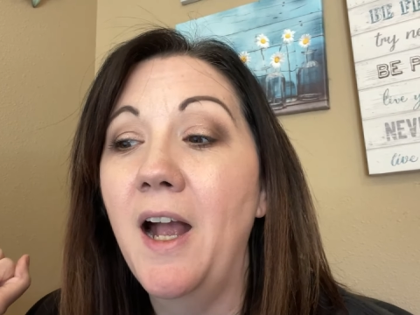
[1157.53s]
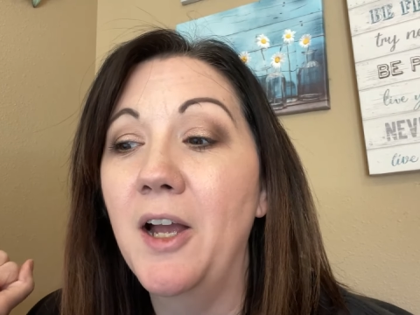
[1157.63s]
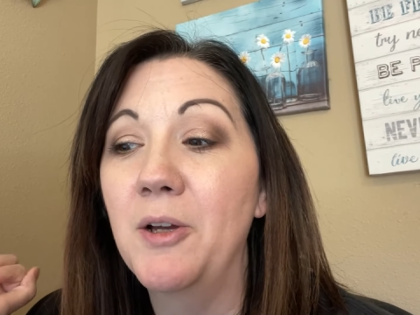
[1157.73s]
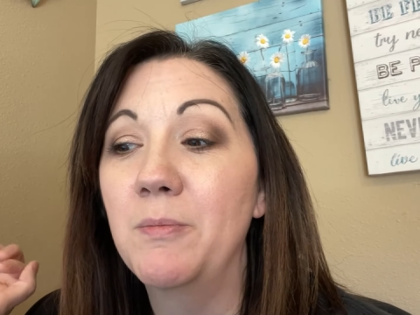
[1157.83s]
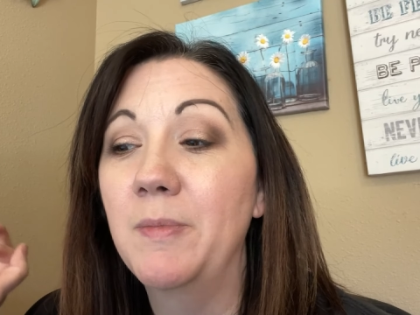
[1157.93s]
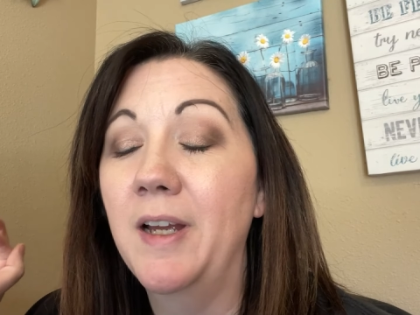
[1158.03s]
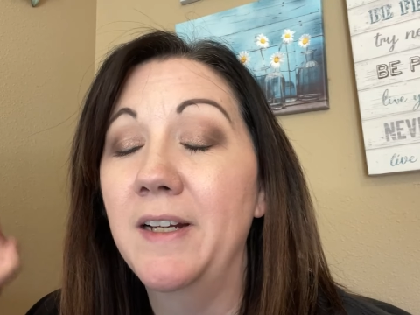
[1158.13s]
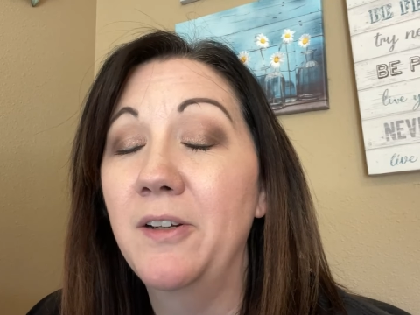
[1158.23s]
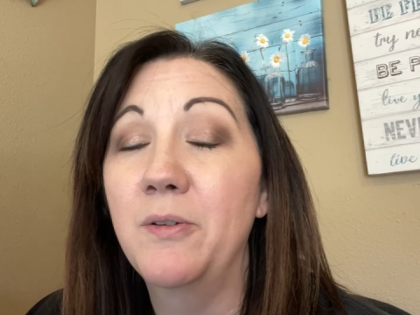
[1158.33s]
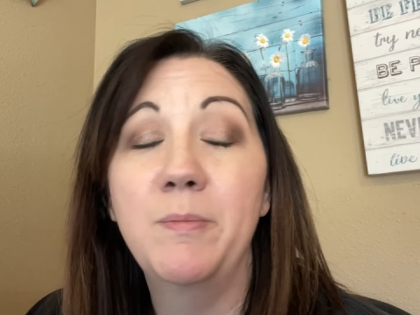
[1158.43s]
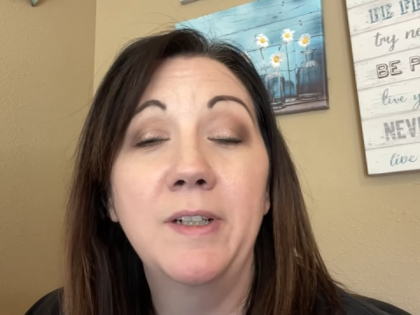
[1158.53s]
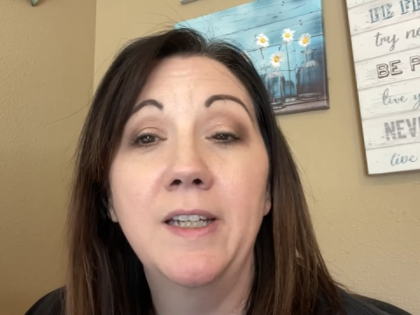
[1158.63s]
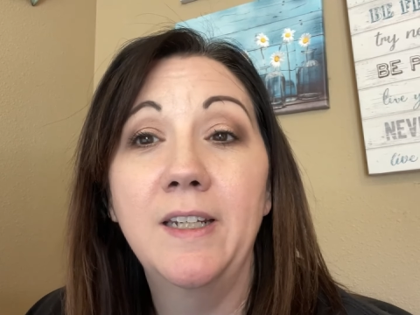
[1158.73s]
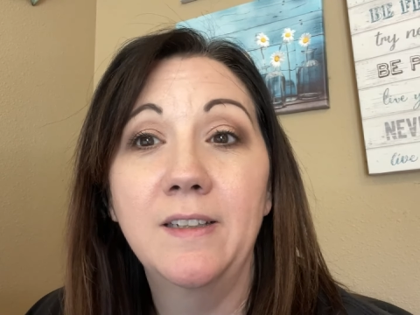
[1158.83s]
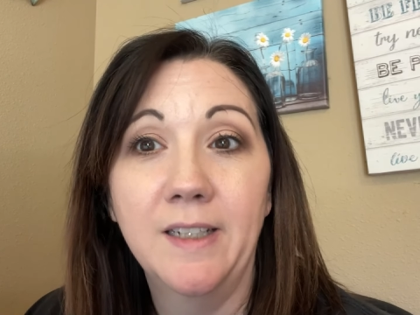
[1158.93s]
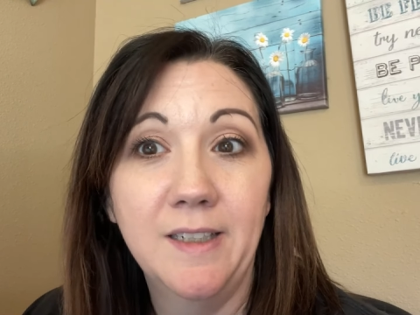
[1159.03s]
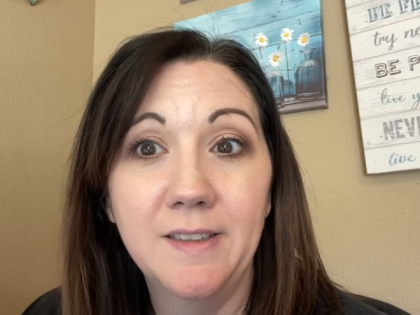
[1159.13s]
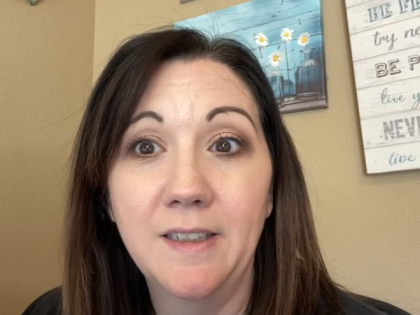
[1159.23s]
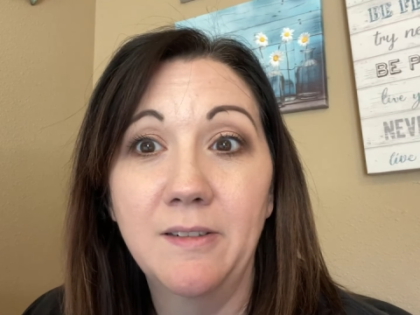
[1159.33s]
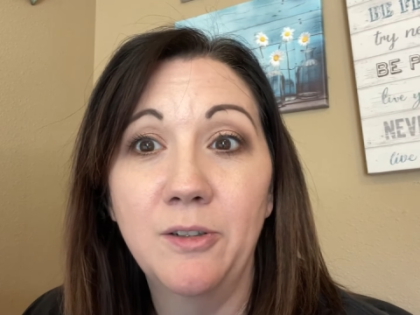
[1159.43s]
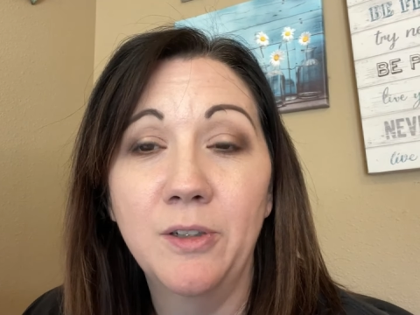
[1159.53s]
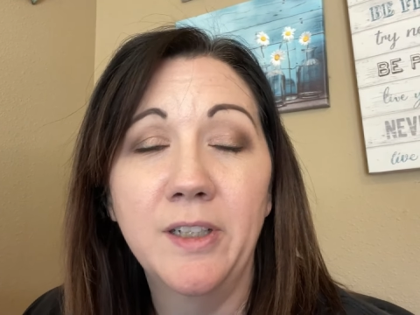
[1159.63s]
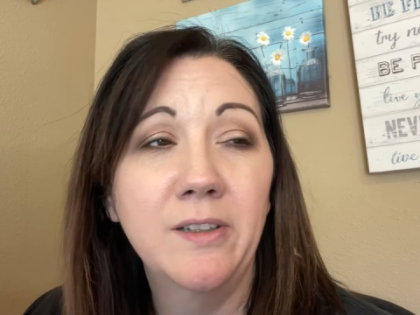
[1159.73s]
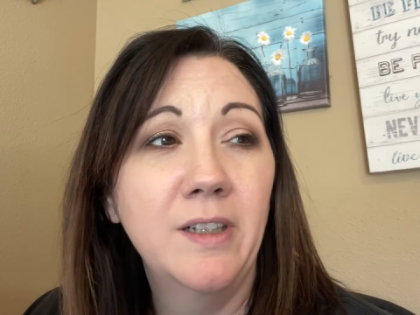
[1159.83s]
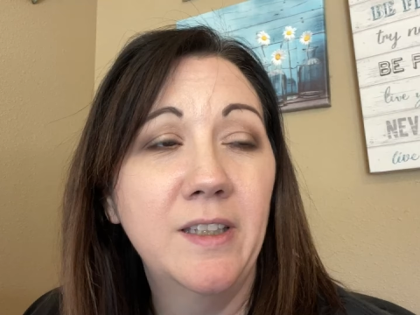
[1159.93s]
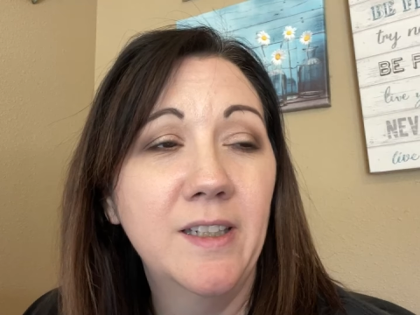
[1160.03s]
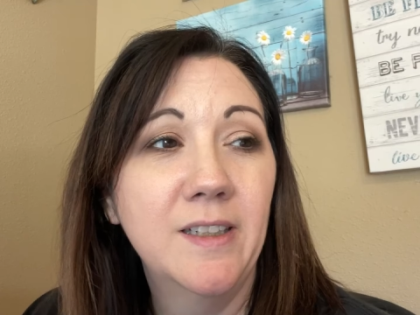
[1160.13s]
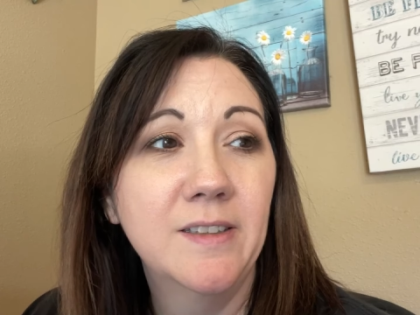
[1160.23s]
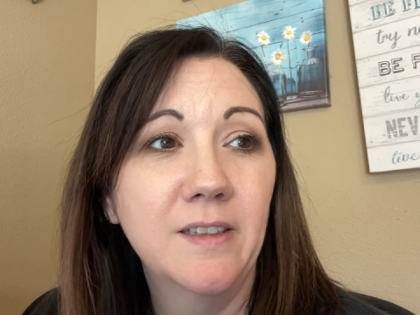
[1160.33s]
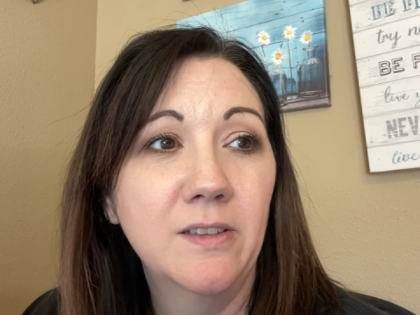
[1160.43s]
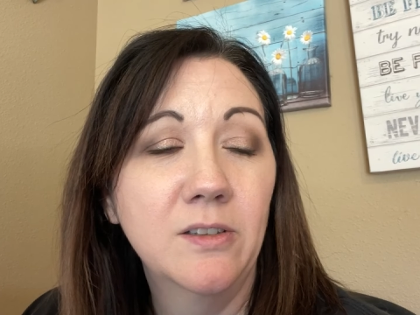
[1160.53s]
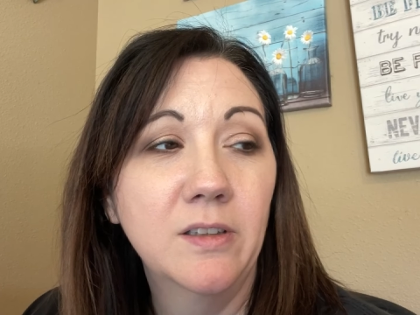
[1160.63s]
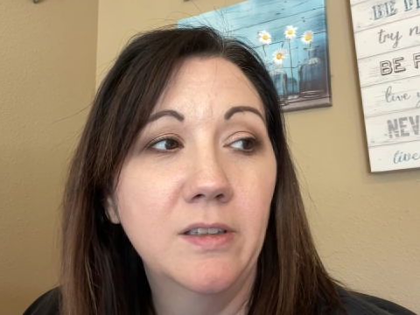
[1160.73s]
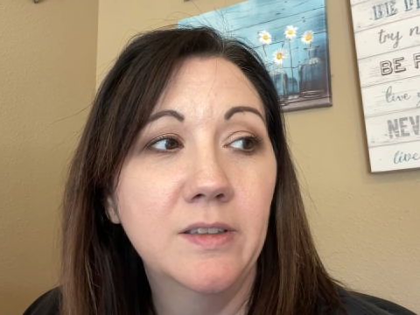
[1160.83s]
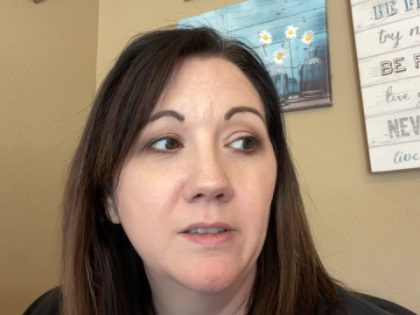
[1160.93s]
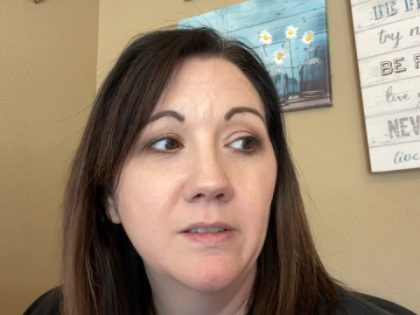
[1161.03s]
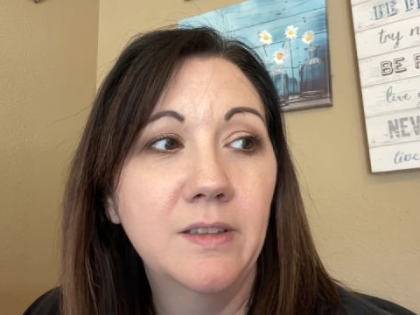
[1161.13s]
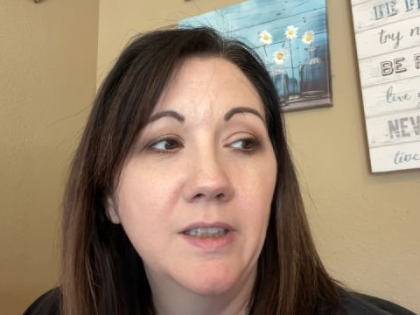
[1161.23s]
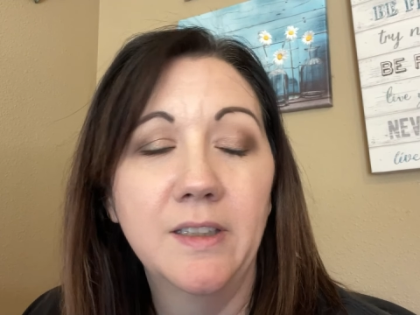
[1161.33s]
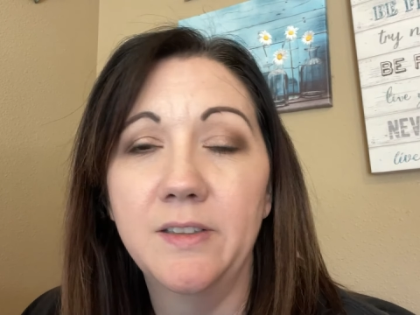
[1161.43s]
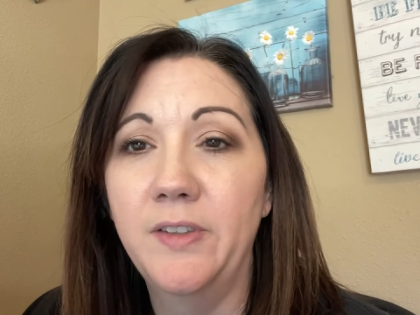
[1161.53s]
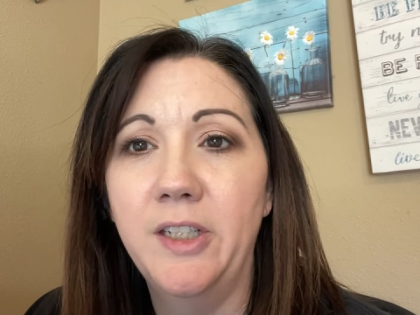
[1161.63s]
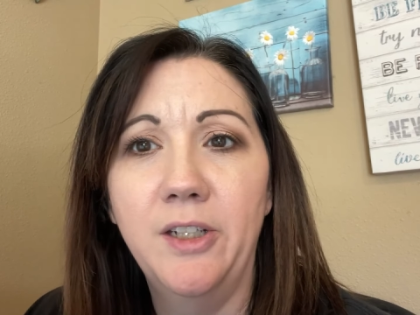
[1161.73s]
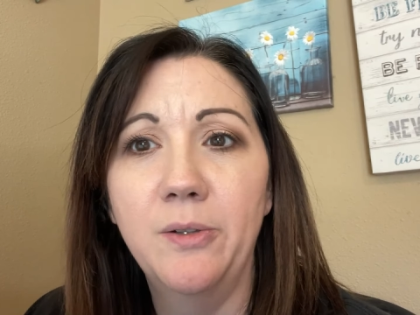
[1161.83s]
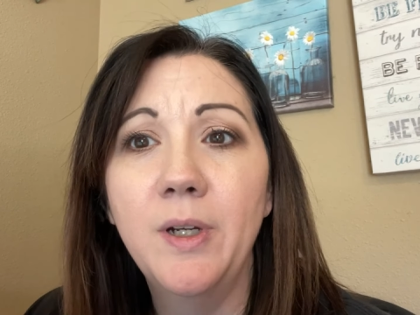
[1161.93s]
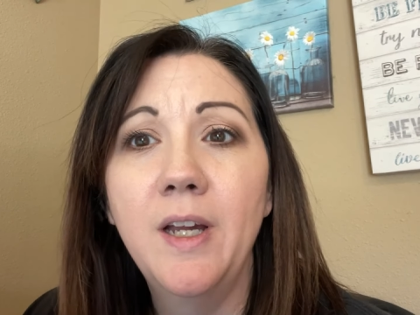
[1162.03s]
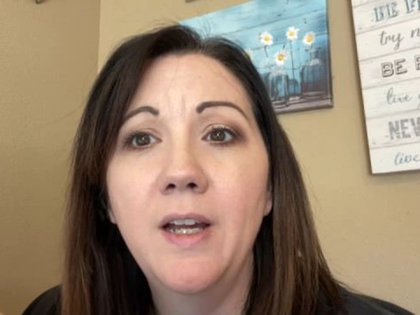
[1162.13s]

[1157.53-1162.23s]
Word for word: Um, I know I've been getting, like I said it earlier, I think I said it earlier in this video,